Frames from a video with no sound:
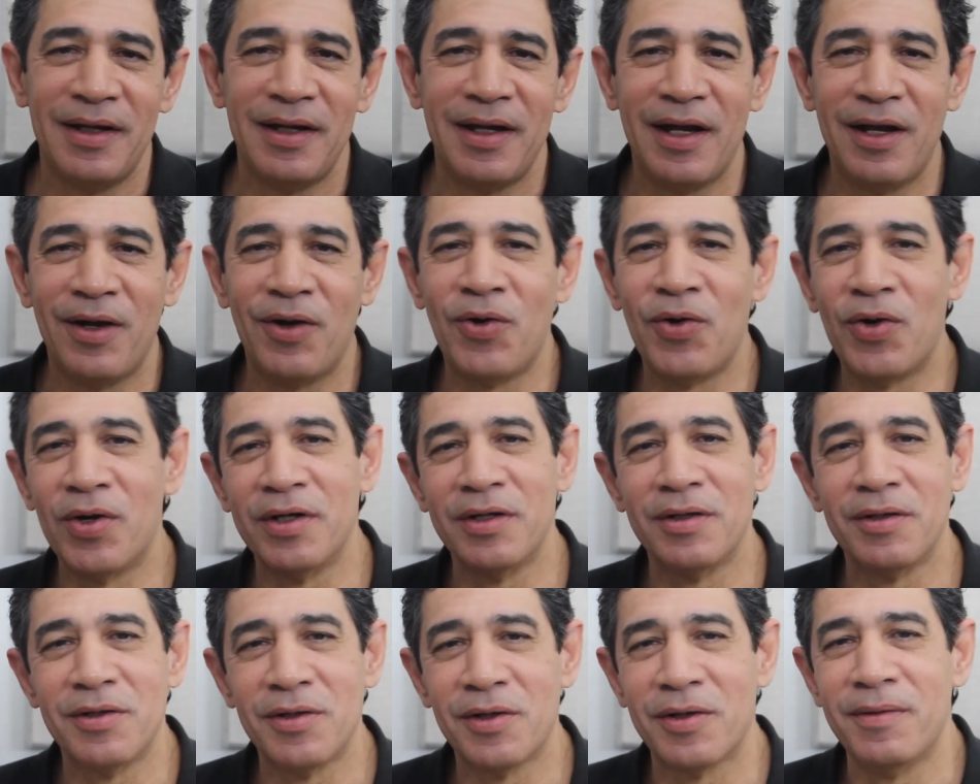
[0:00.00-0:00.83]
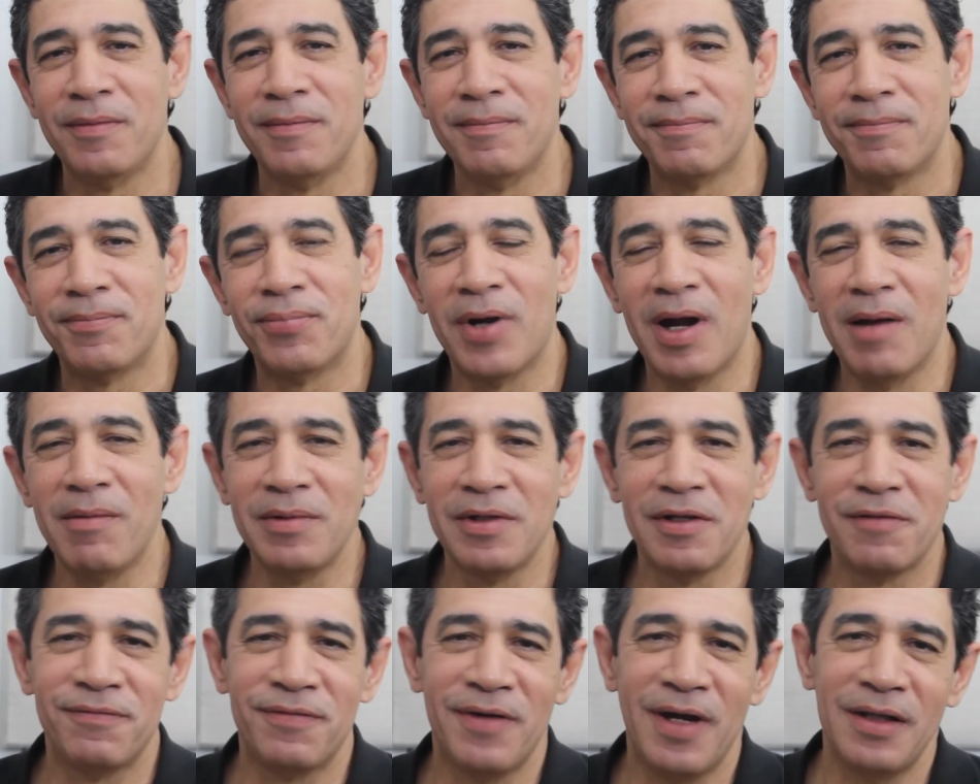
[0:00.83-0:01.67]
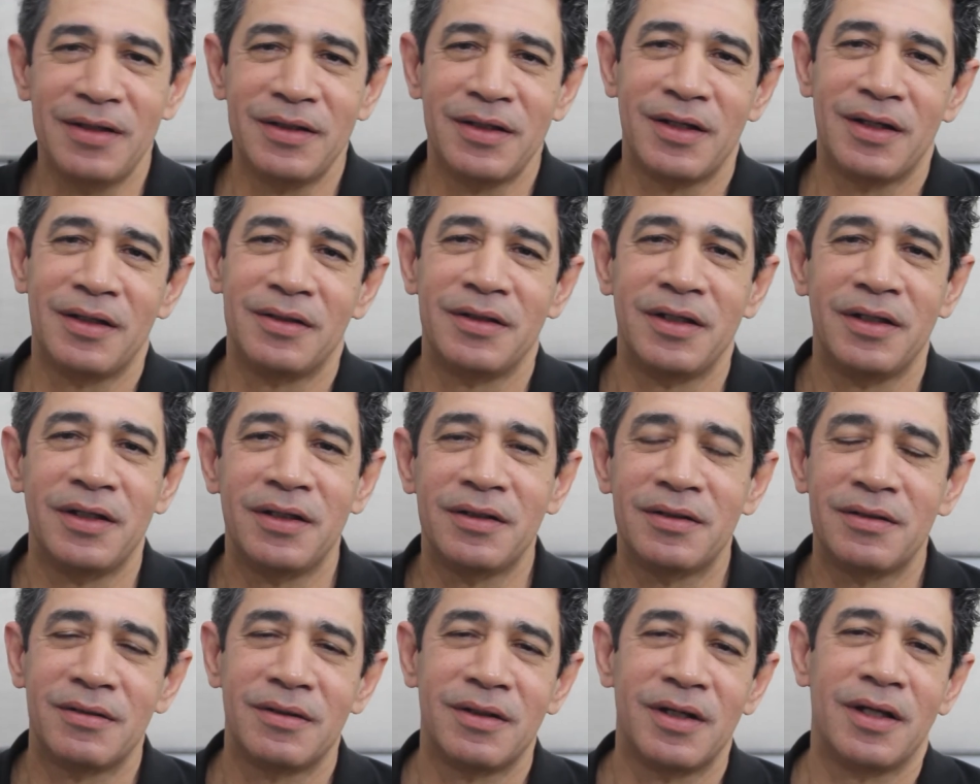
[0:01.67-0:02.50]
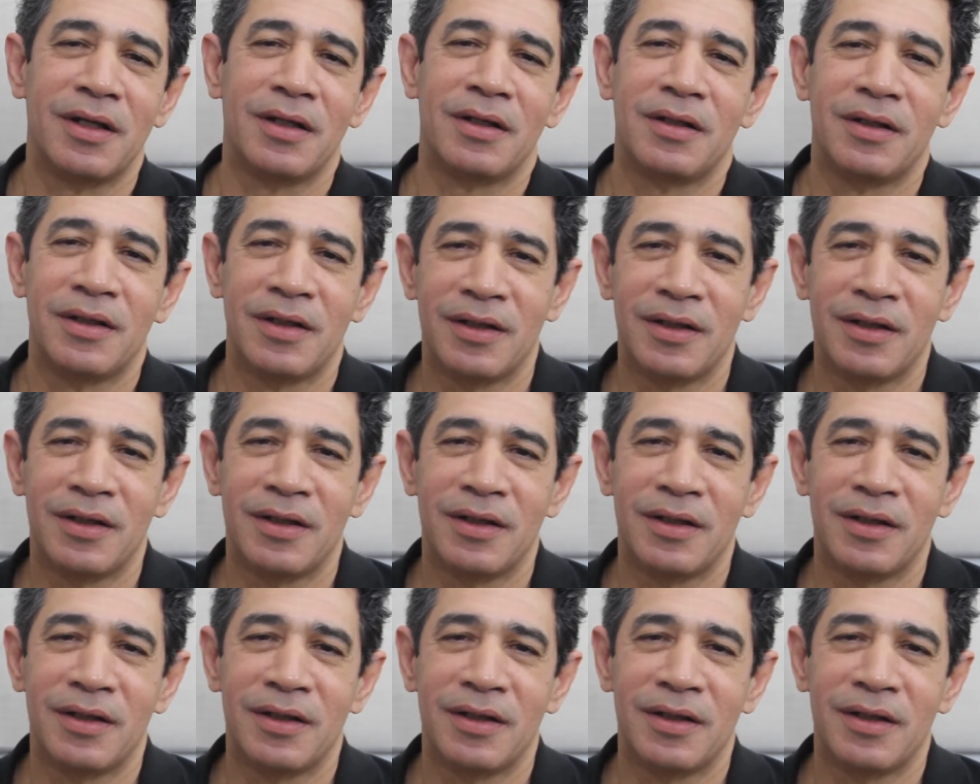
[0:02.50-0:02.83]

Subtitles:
or you probably find it on the internet.